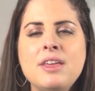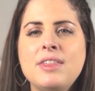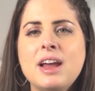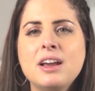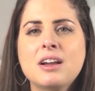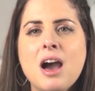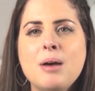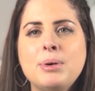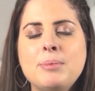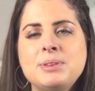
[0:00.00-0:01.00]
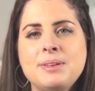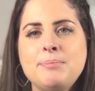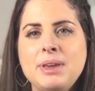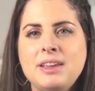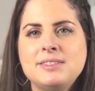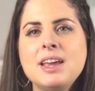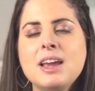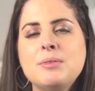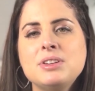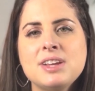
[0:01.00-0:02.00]
That Haka pump is amazing.
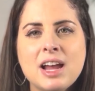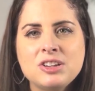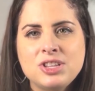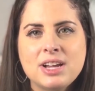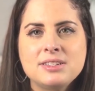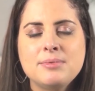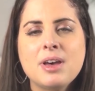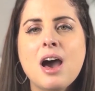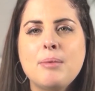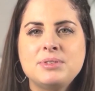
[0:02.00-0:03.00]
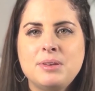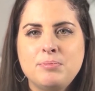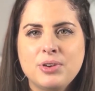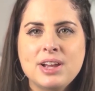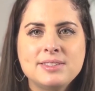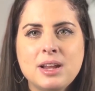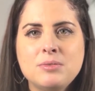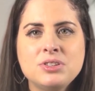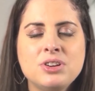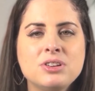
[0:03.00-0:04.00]
I would attach that to the opposite breast that I
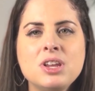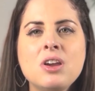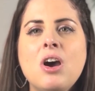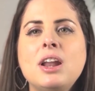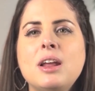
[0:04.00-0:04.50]
was nursing on,